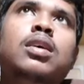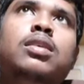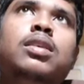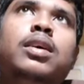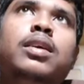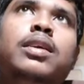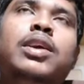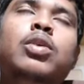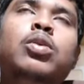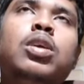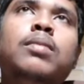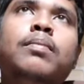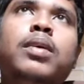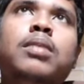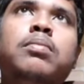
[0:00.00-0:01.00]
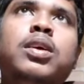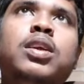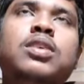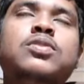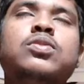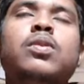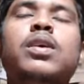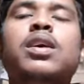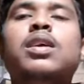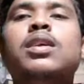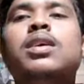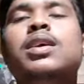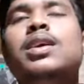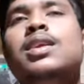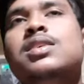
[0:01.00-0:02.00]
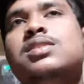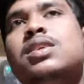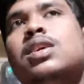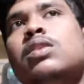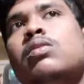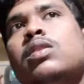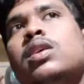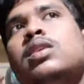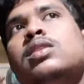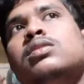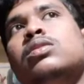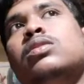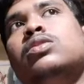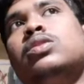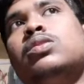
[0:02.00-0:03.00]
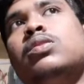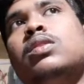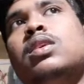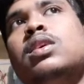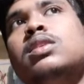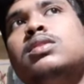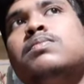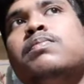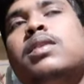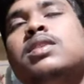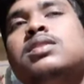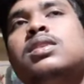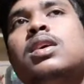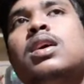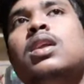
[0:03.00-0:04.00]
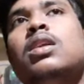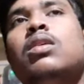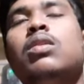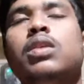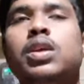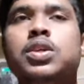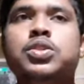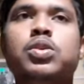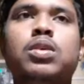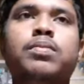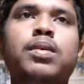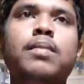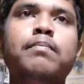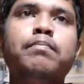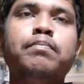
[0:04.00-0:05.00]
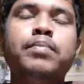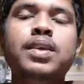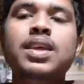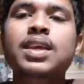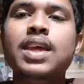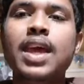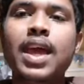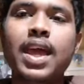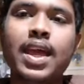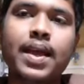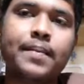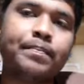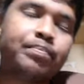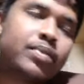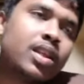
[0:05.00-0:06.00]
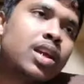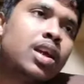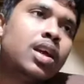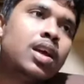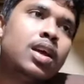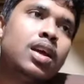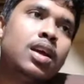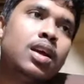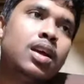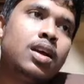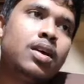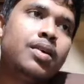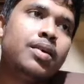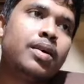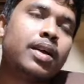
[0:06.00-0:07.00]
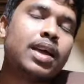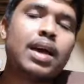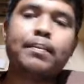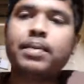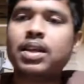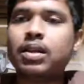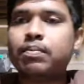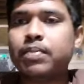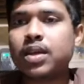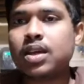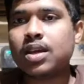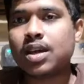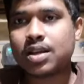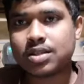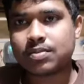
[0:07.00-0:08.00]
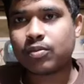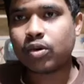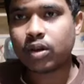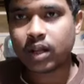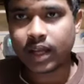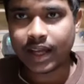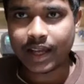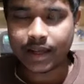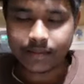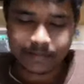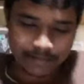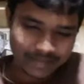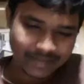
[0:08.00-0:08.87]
The Newton per meter square in SI unit is also known as Pascal, or in short form PA, capital P and small a.